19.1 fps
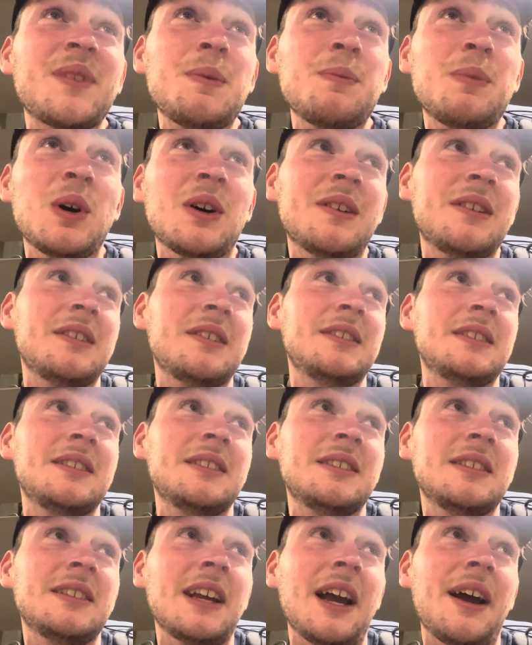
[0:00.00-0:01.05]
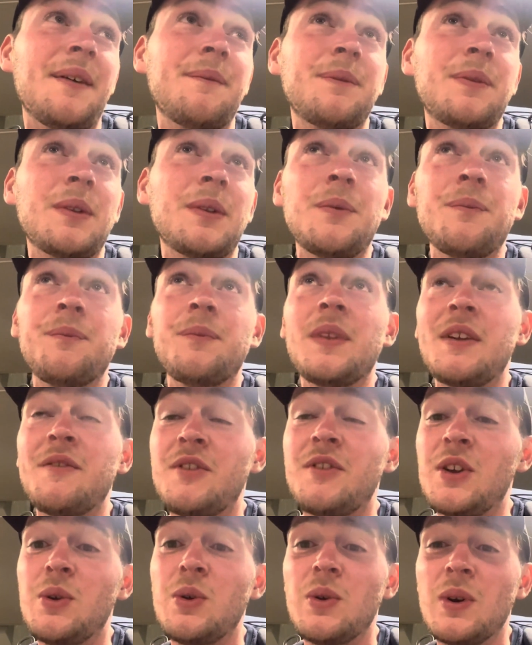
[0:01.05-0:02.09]
but yeah, if
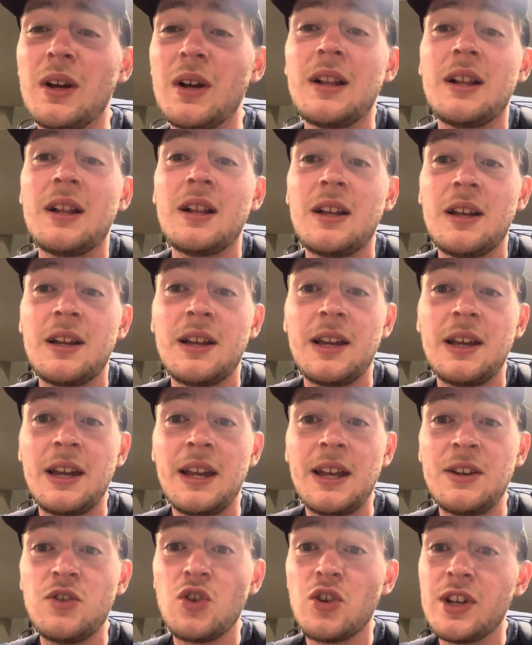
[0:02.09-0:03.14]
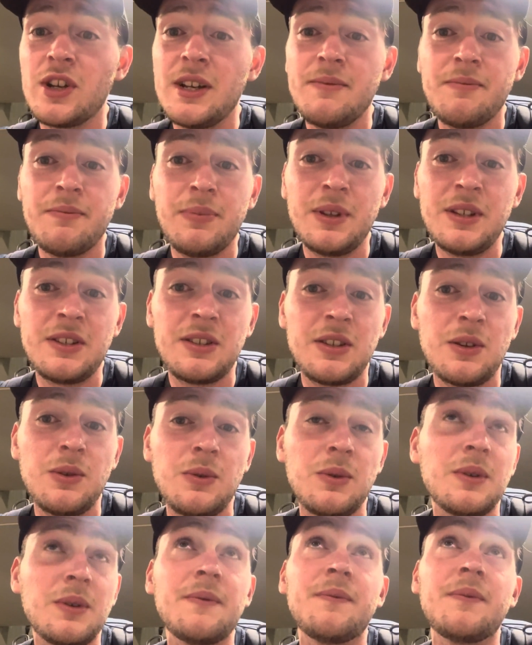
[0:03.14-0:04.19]
you enjoy it, please do
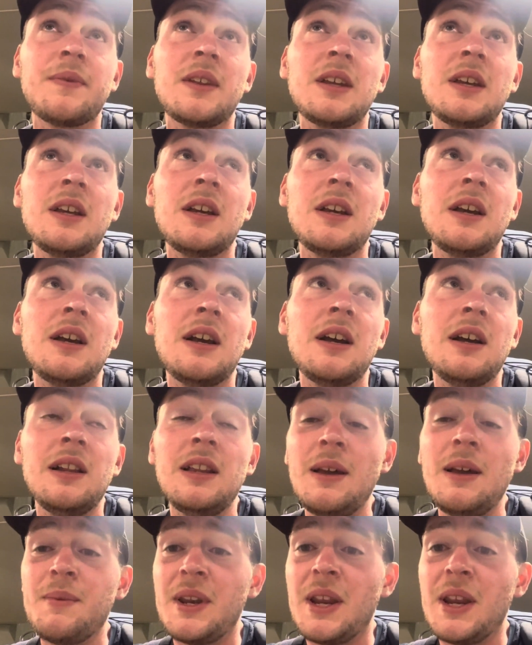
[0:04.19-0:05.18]
let me